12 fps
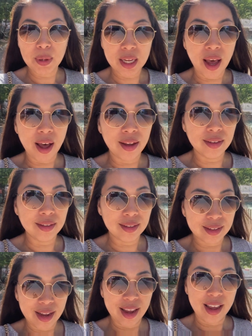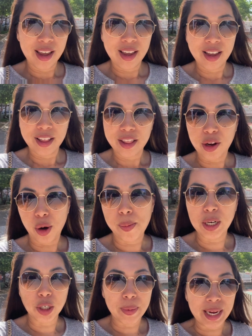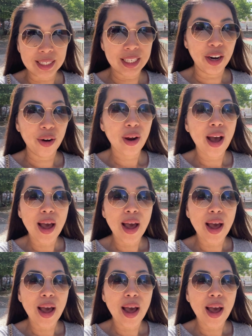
because there are a bunch of banks here.